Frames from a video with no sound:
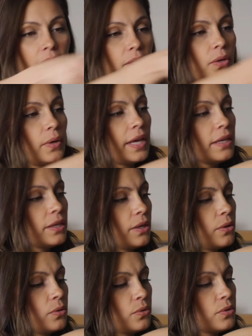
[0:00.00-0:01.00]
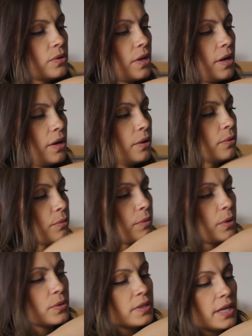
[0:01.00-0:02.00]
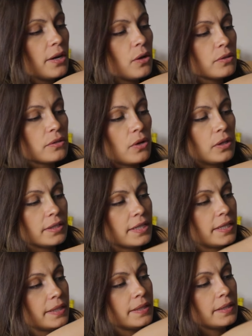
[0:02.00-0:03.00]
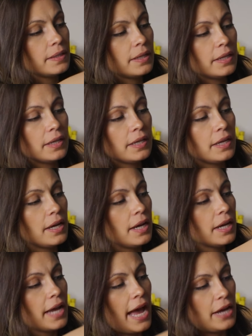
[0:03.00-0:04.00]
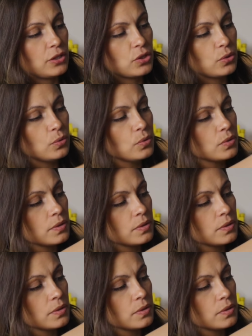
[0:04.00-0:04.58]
You can use roasted unsalted cashews,